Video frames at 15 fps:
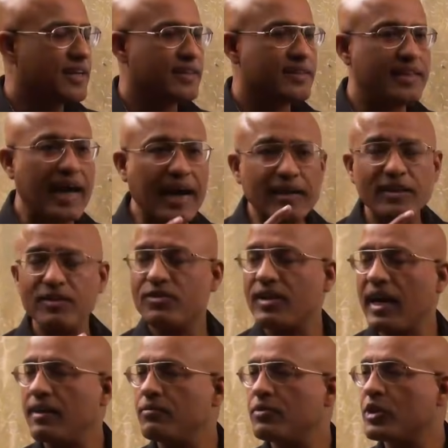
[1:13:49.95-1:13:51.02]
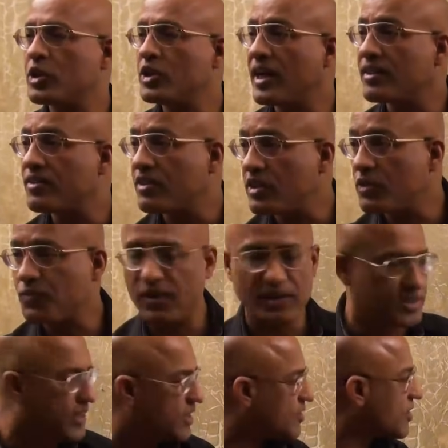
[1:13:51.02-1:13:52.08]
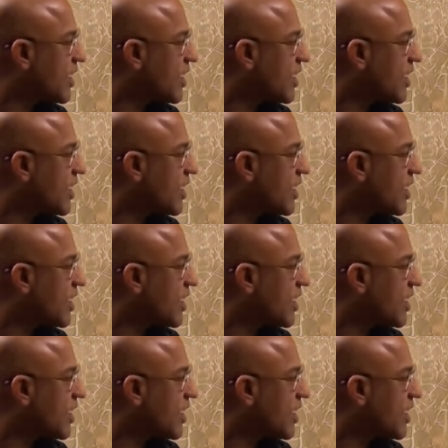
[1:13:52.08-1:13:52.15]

that enzyme which does this function is